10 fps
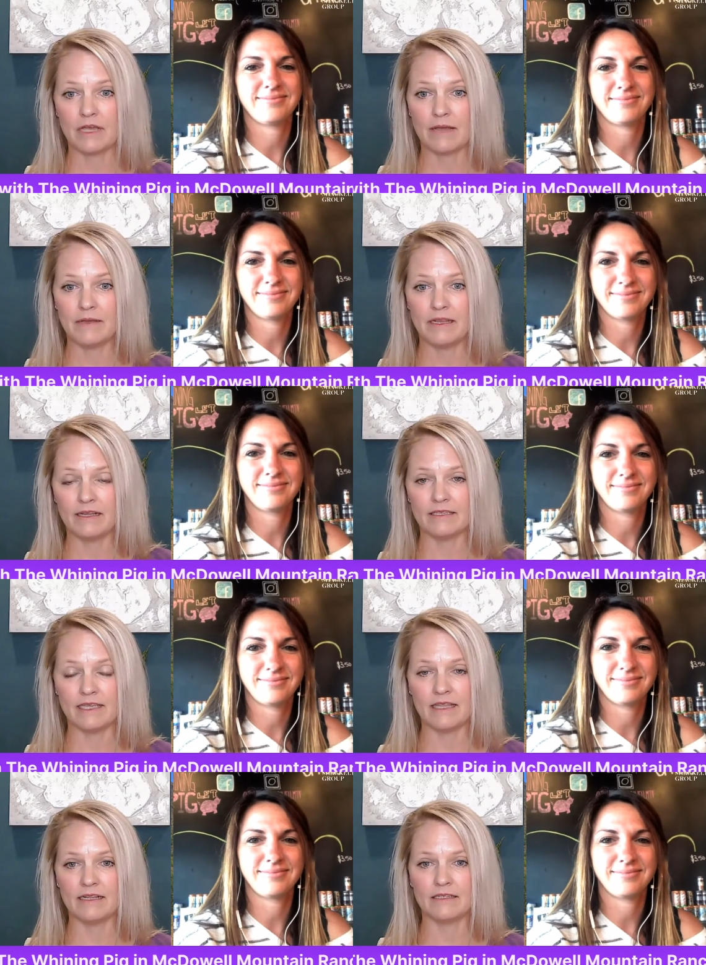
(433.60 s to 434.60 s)
Speaker 1: I mean, they
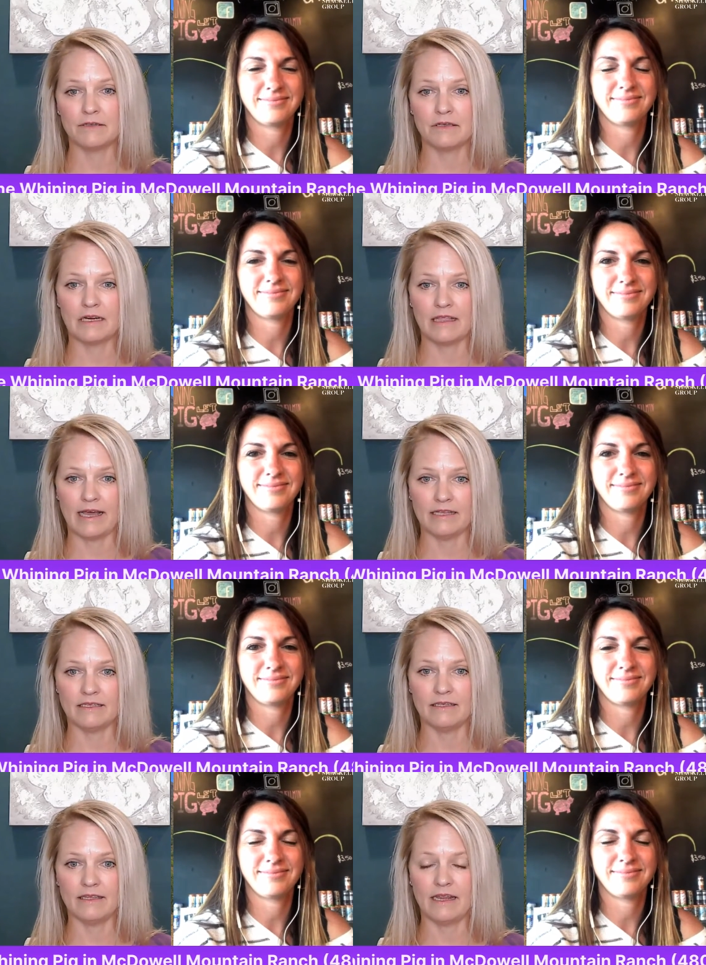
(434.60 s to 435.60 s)
say that it's only going to
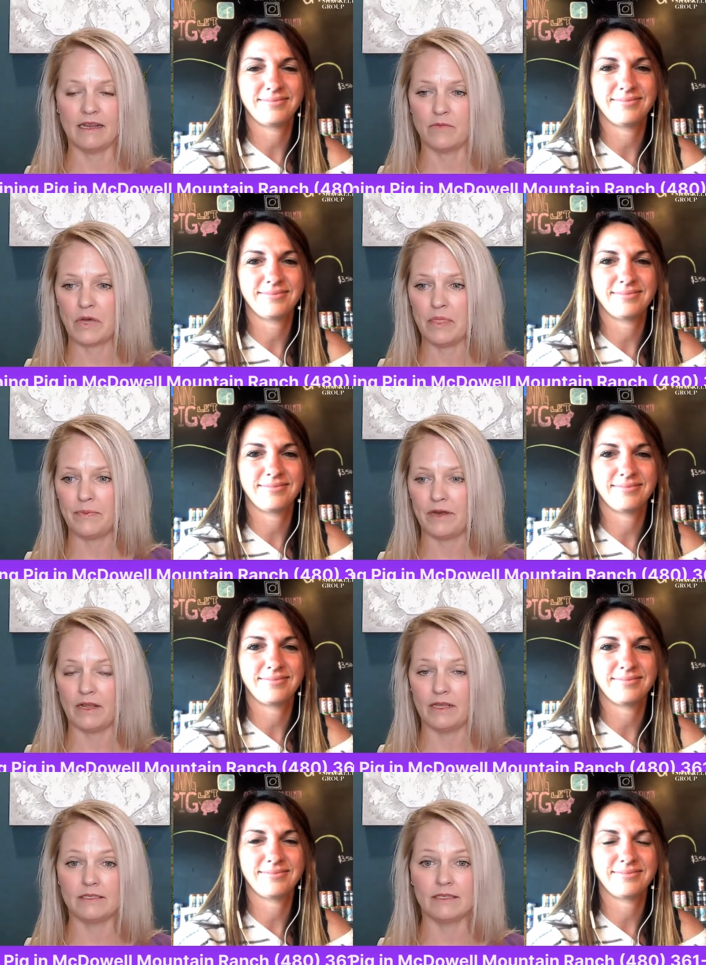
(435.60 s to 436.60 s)
last until the end of the month,
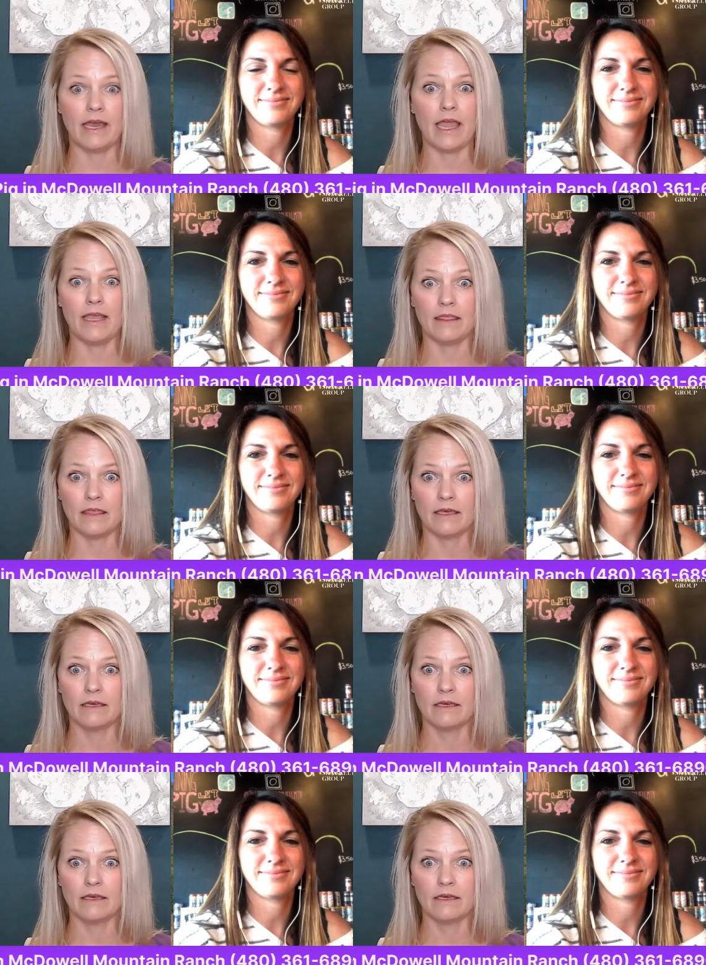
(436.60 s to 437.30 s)
but it's the eighth.